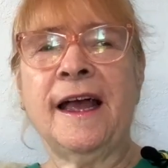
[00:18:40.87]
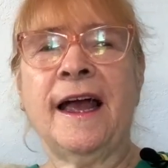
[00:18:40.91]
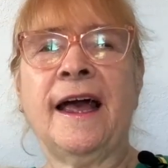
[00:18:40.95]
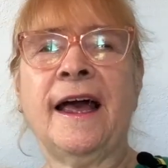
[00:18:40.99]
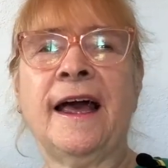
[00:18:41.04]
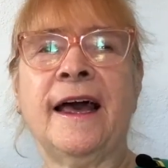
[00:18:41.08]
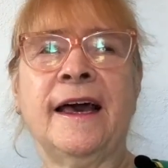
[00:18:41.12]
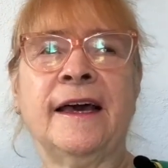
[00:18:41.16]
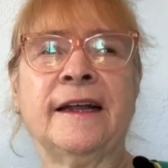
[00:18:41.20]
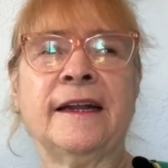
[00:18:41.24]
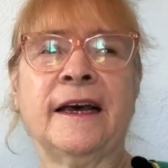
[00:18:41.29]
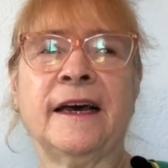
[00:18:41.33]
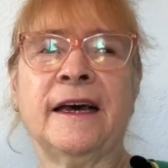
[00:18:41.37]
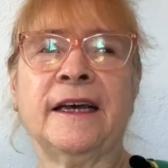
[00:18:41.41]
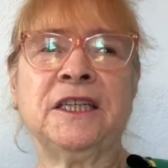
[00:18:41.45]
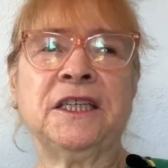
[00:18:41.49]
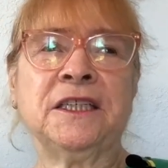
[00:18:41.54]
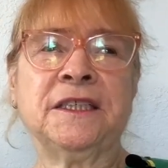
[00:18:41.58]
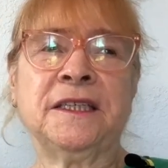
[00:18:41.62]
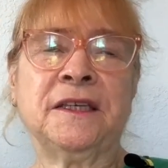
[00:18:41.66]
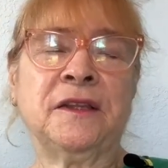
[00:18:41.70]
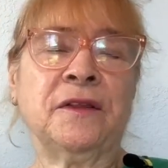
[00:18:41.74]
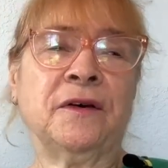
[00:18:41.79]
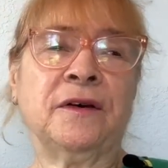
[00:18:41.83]
And I
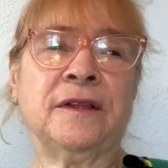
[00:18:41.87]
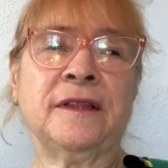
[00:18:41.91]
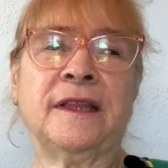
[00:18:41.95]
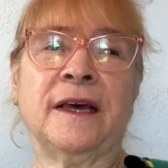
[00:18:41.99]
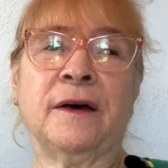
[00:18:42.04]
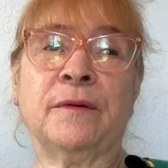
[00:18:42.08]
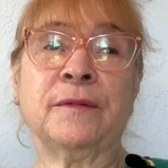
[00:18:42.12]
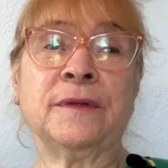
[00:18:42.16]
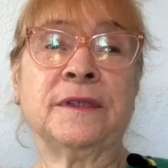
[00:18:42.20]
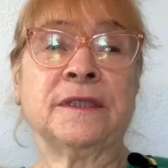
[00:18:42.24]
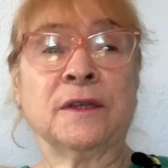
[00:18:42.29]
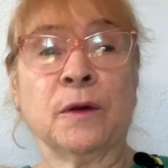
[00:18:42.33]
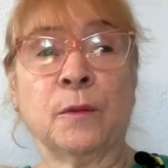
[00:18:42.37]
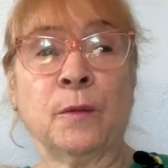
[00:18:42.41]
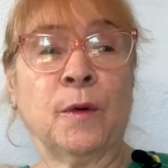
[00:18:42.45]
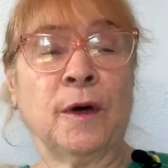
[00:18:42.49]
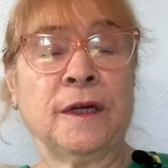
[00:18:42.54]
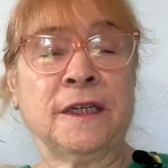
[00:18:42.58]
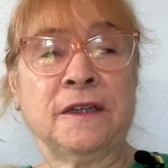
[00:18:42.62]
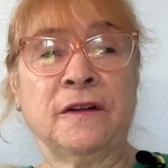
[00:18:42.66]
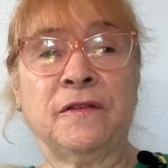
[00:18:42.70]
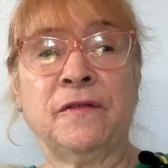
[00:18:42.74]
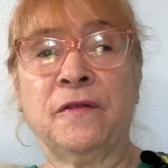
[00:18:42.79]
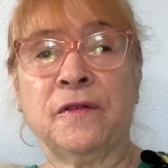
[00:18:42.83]
just thought that was a
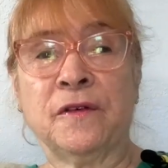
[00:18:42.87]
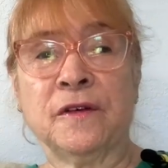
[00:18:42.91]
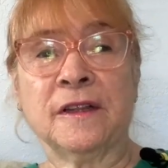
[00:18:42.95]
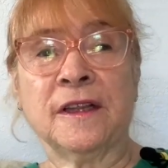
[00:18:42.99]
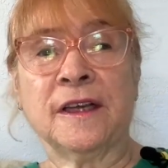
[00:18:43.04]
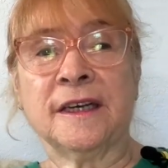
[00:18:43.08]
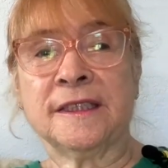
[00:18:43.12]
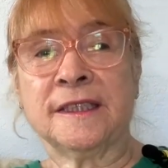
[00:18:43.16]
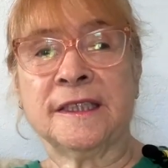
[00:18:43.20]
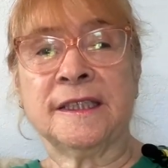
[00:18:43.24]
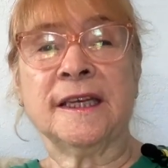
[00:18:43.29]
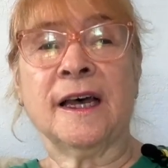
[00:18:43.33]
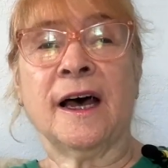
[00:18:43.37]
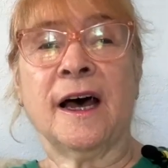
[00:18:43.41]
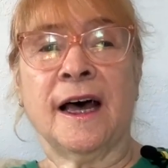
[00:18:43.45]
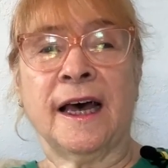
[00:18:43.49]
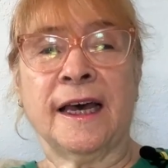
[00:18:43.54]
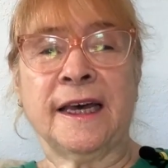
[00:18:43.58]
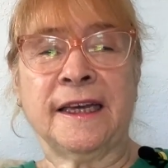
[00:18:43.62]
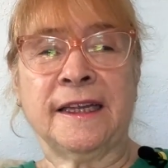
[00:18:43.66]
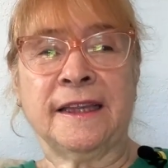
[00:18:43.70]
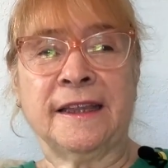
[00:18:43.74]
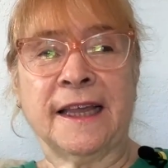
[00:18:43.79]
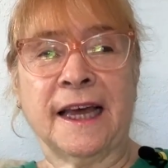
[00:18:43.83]
wonderful
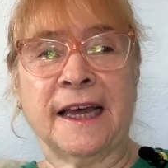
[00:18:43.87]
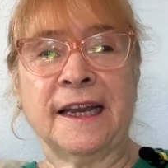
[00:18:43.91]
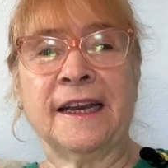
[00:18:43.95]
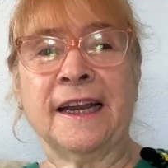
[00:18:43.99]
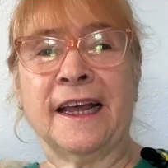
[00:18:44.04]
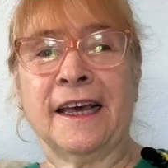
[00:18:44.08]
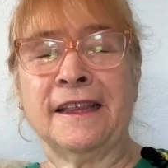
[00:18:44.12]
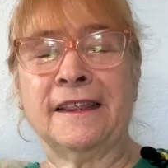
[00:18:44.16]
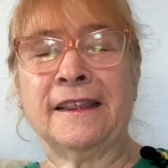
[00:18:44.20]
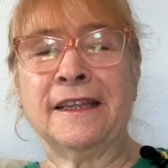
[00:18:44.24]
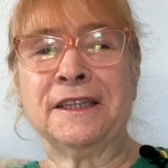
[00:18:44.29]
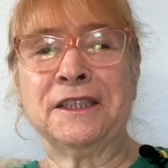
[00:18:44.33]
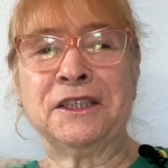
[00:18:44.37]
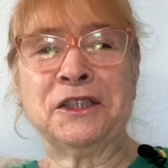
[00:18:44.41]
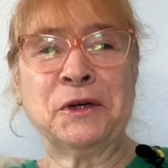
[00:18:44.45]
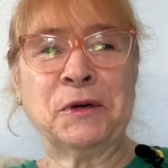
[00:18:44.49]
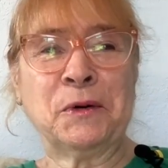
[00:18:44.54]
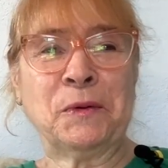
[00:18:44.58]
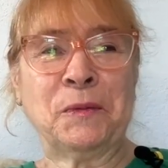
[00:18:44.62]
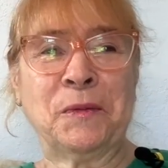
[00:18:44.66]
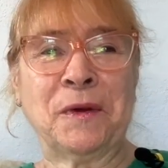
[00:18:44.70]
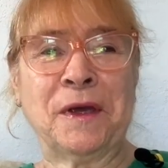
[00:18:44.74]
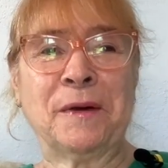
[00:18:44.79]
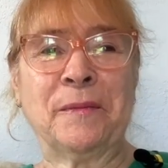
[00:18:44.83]
aside that Nathan
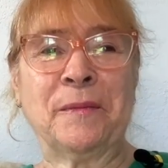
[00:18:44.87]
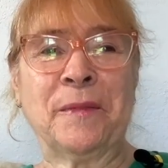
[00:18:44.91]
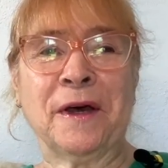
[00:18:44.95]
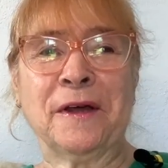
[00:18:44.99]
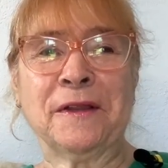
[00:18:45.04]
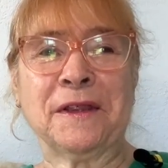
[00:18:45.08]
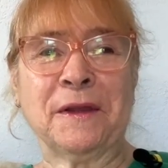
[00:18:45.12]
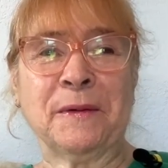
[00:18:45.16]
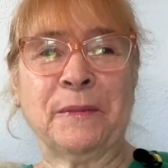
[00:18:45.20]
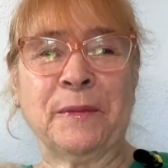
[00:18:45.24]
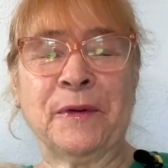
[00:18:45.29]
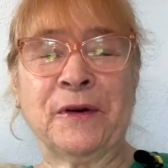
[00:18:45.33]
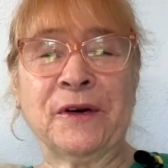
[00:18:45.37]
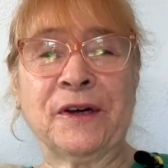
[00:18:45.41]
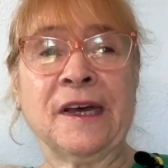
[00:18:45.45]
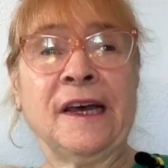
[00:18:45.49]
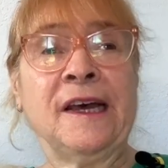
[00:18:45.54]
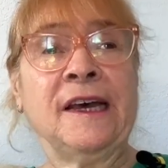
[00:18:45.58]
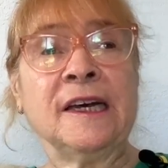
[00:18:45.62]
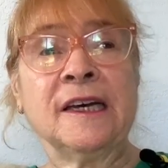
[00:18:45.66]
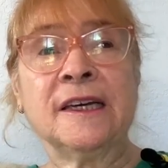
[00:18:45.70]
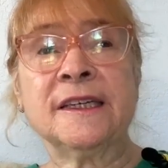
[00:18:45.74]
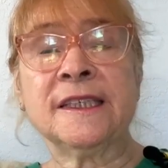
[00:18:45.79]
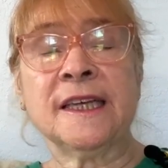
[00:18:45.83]
told me about the book,
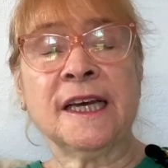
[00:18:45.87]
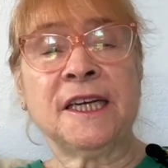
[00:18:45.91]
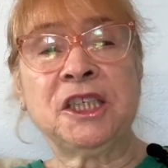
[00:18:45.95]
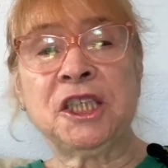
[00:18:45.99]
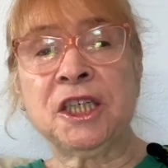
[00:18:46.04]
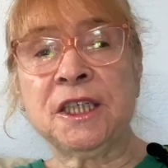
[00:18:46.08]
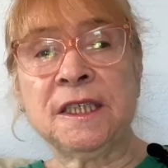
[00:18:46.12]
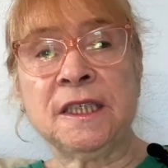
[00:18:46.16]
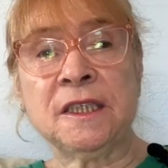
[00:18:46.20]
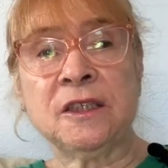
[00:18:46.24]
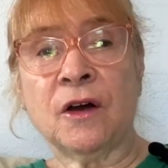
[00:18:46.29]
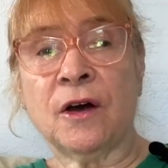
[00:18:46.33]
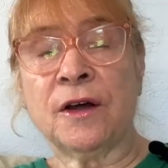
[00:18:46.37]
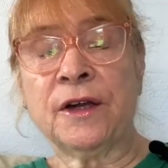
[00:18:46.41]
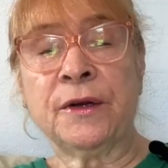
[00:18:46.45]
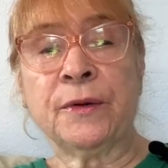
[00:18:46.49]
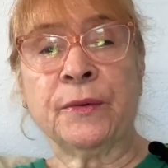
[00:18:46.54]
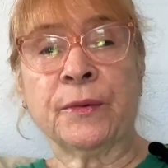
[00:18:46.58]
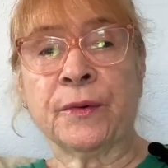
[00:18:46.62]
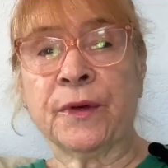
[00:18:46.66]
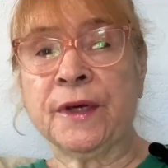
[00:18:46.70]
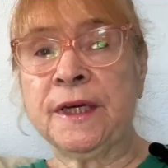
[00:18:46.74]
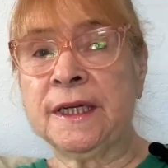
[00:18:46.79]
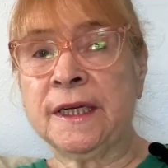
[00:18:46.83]
because I just started
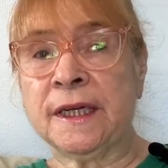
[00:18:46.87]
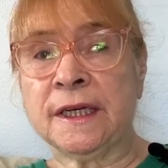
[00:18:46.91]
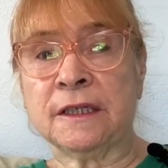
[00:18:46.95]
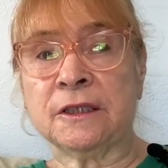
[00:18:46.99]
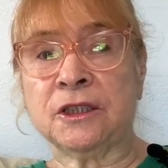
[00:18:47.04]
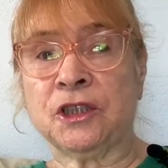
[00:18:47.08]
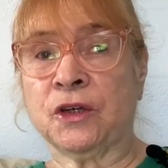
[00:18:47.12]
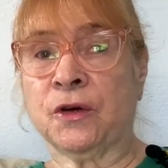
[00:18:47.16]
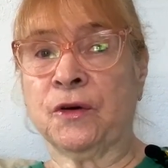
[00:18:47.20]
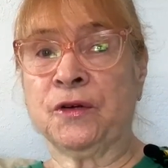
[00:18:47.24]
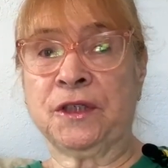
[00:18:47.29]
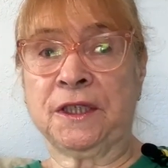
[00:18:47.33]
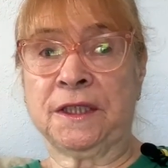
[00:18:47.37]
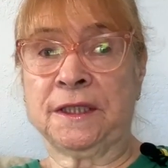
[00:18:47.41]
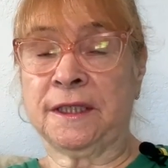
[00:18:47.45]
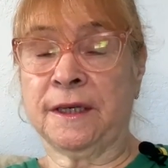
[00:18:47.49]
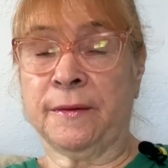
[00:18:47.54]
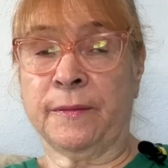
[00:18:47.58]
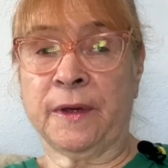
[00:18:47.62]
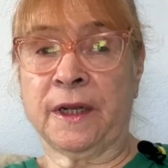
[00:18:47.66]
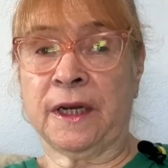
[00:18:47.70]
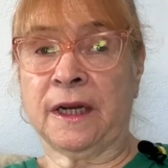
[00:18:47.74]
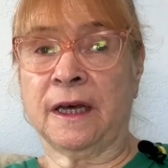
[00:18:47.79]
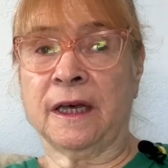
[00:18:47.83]
reading George
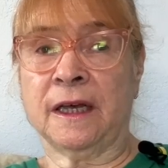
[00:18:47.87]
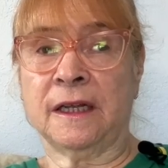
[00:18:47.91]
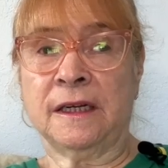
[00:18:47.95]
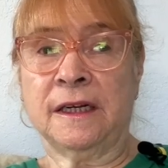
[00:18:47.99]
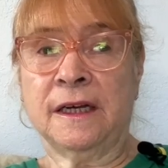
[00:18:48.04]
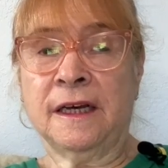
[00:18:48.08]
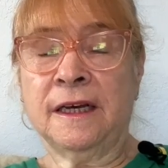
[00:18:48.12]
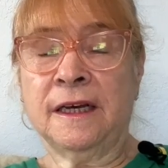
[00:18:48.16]
Simenon